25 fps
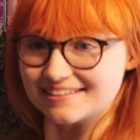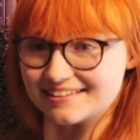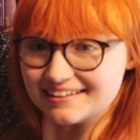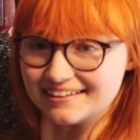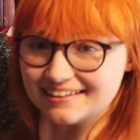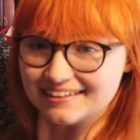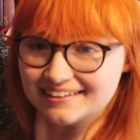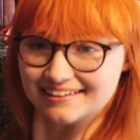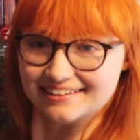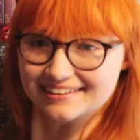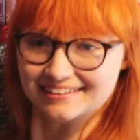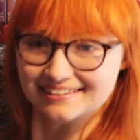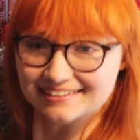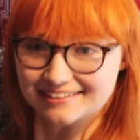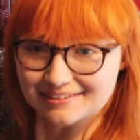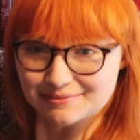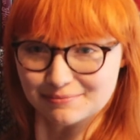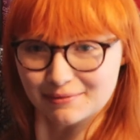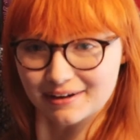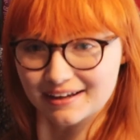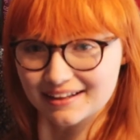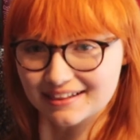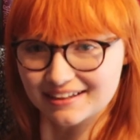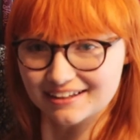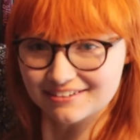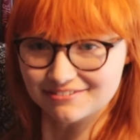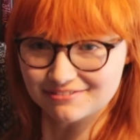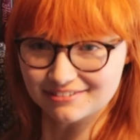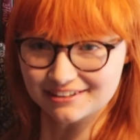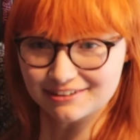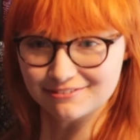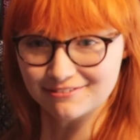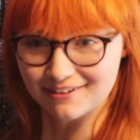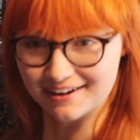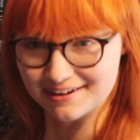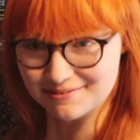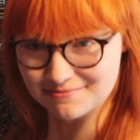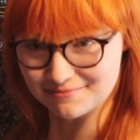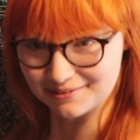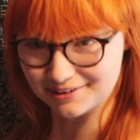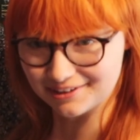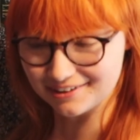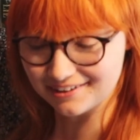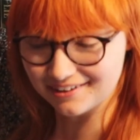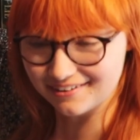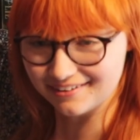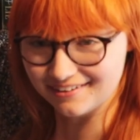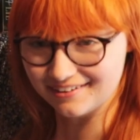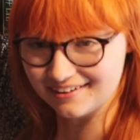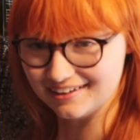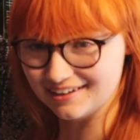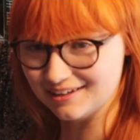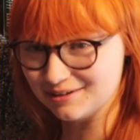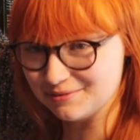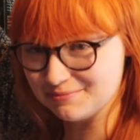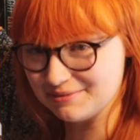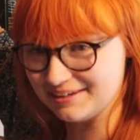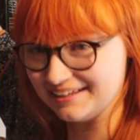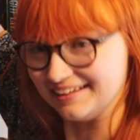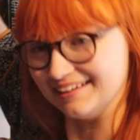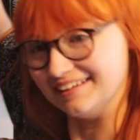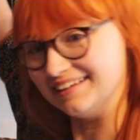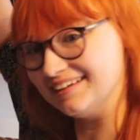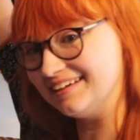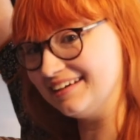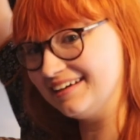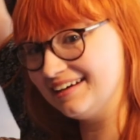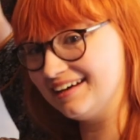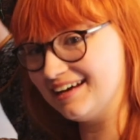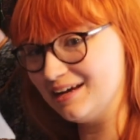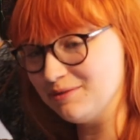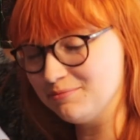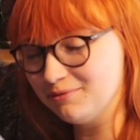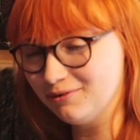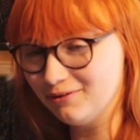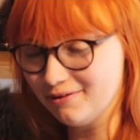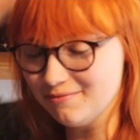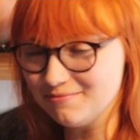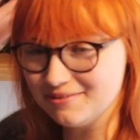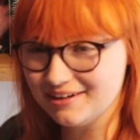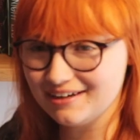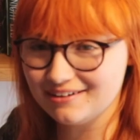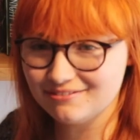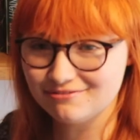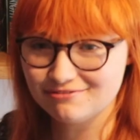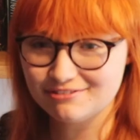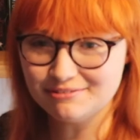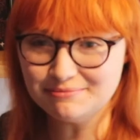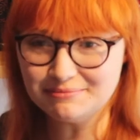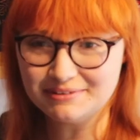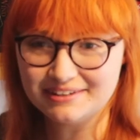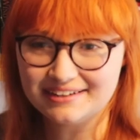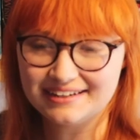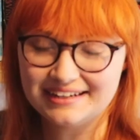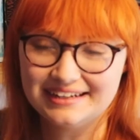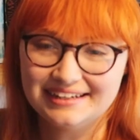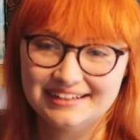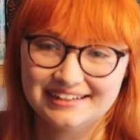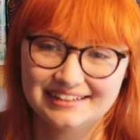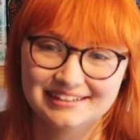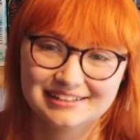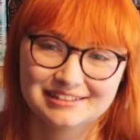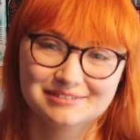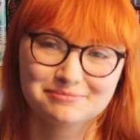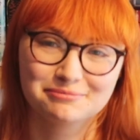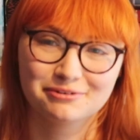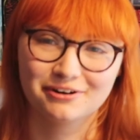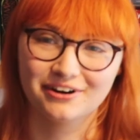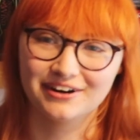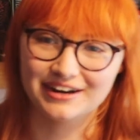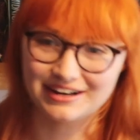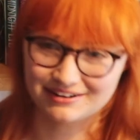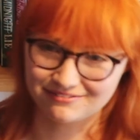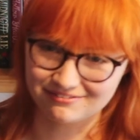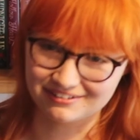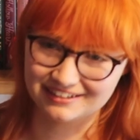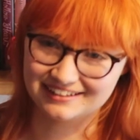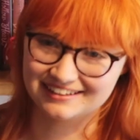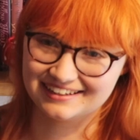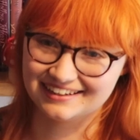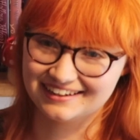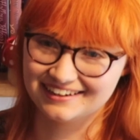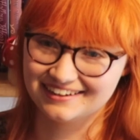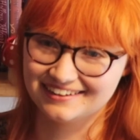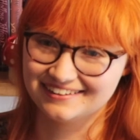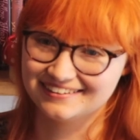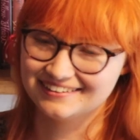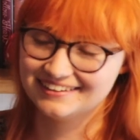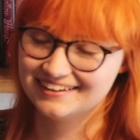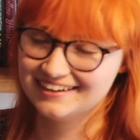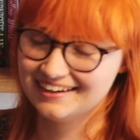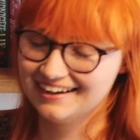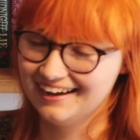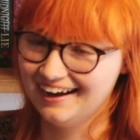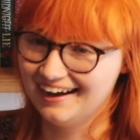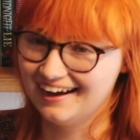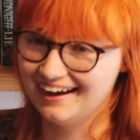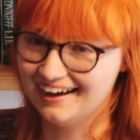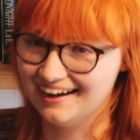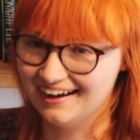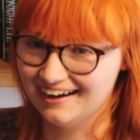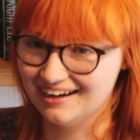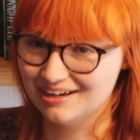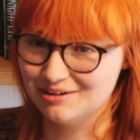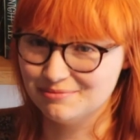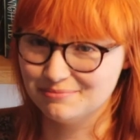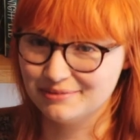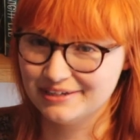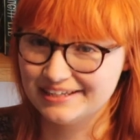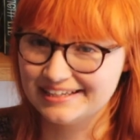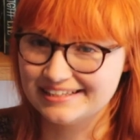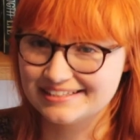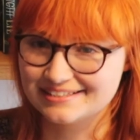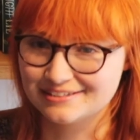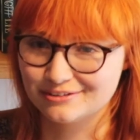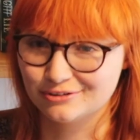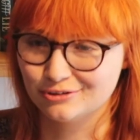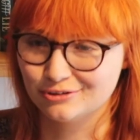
see my lovely rainbow up here. I brought him down for my Pride video, but he's